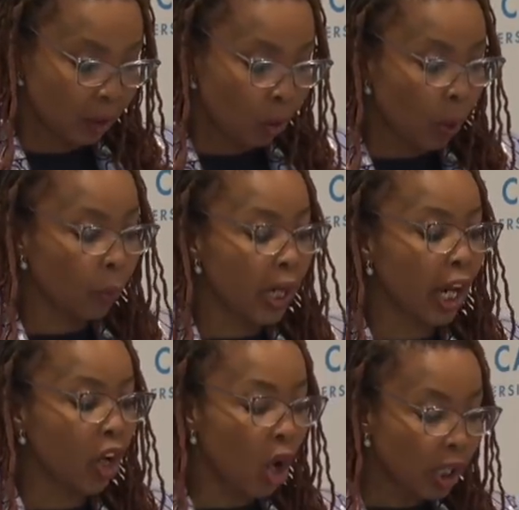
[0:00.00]
when we are
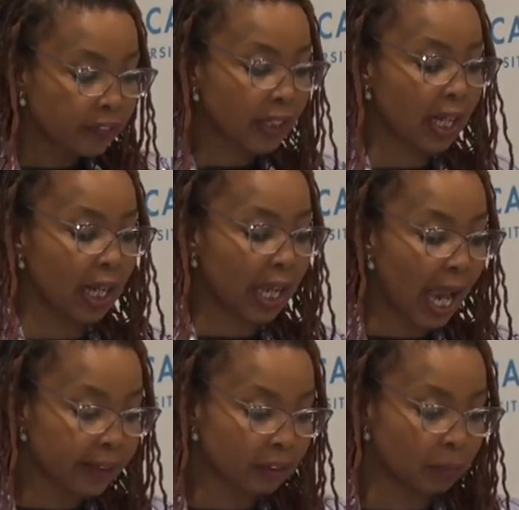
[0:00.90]
not an
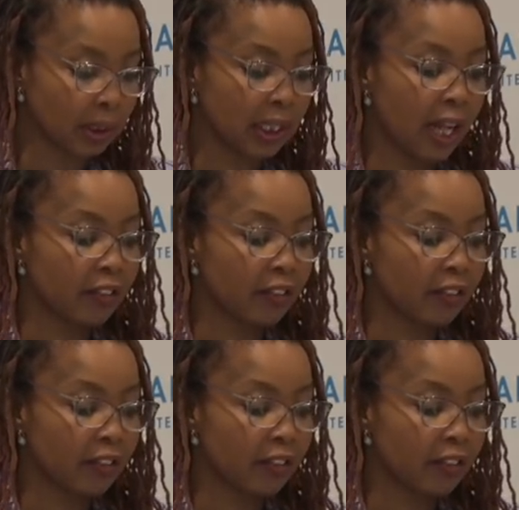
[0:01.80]
academy